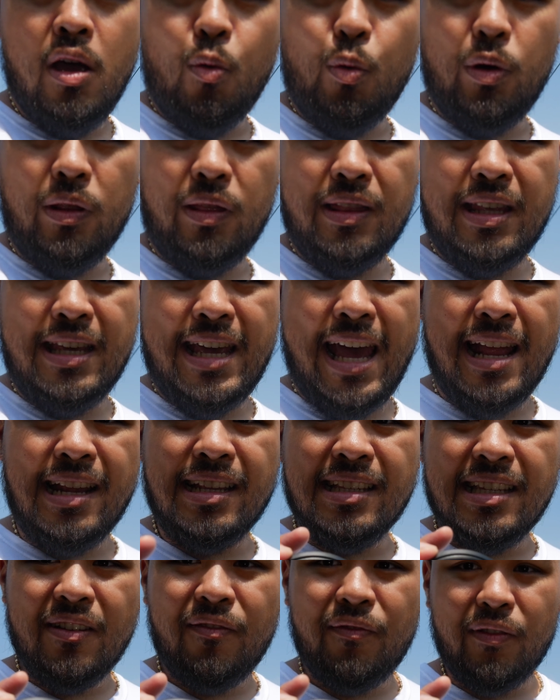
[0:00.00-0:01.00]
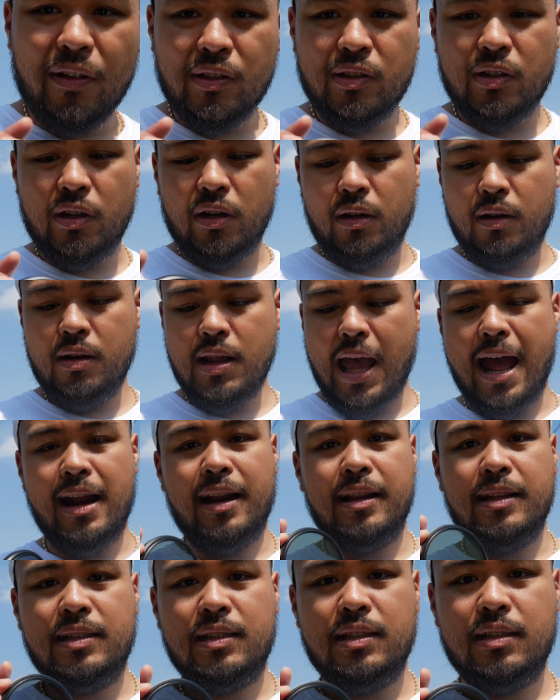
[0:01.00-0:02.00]
with the ND filter at
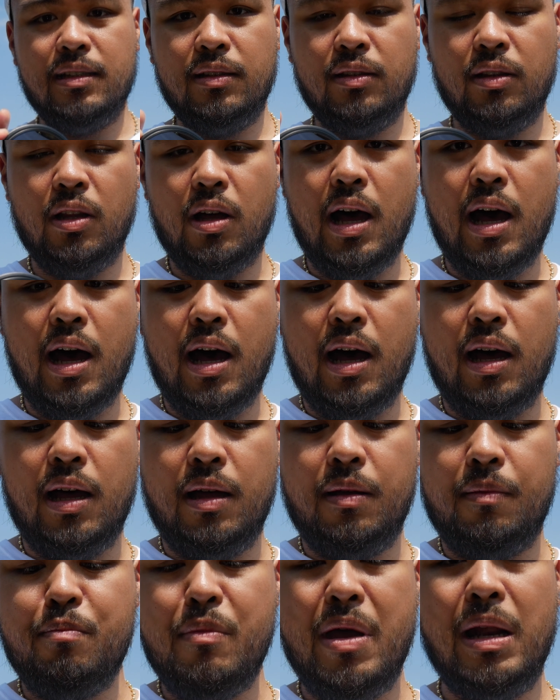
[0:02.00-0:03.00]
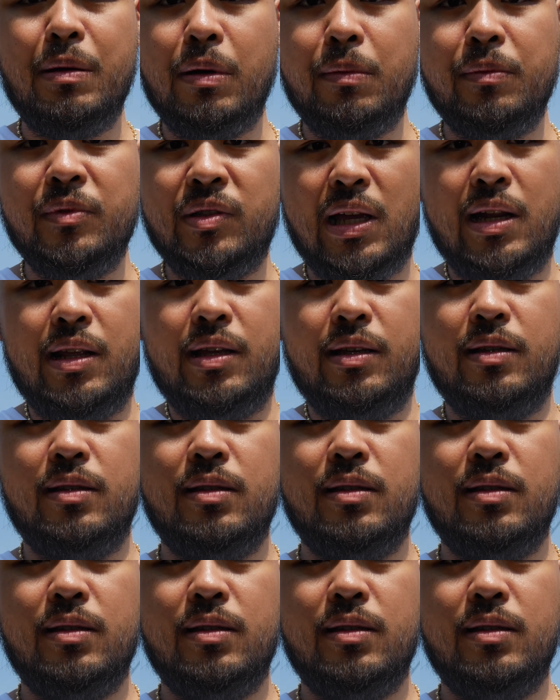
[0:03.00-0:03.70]
its minimum setting.